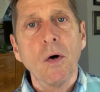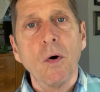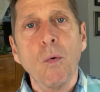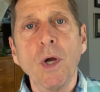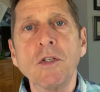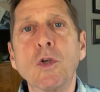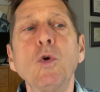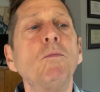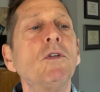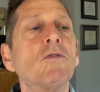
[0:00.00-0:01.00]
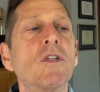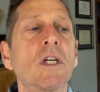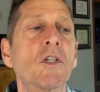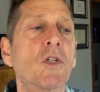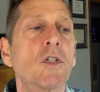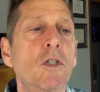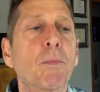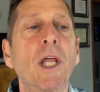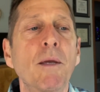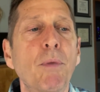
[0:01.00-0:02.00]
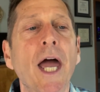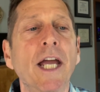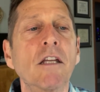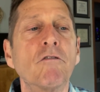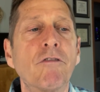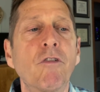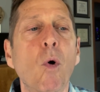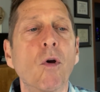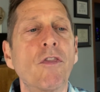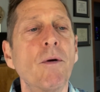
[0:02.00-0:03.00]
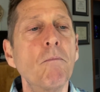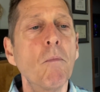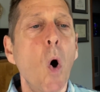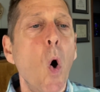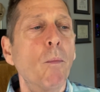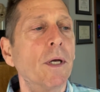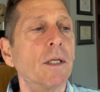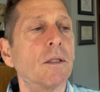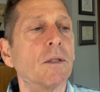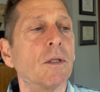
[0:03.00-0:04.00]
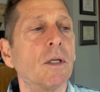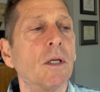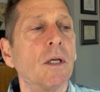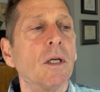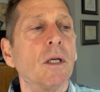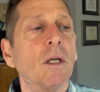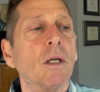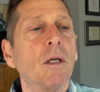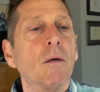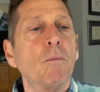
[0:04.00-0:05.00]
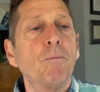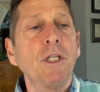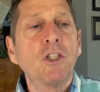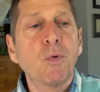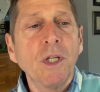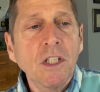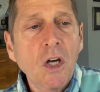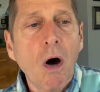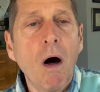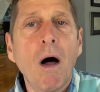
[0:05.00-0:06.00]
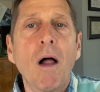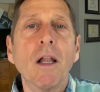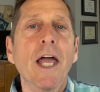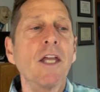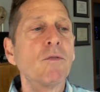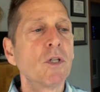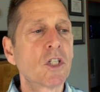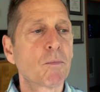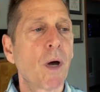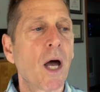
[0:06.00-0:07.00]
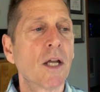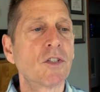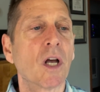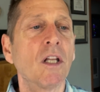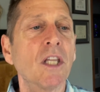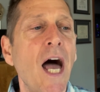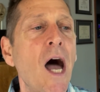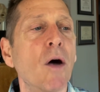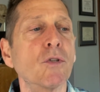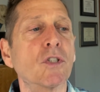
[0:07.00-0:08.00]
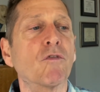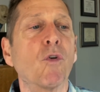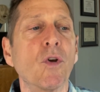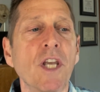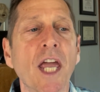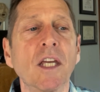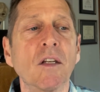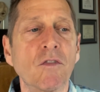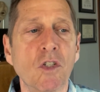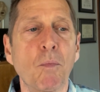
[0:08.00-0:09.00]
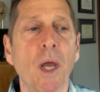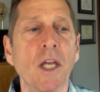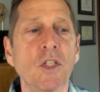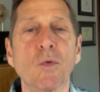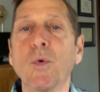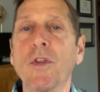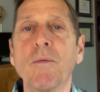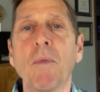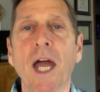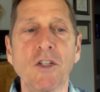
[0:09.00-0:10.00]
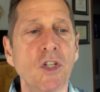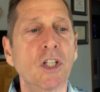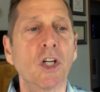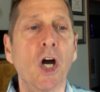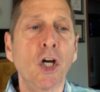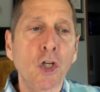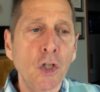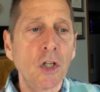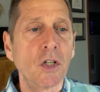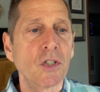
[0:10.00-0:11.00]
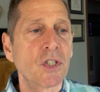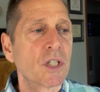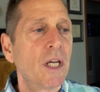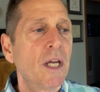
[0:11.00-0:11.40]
When two musicians play back and forth, the moment between call and response allows for negative space where the magic occurs.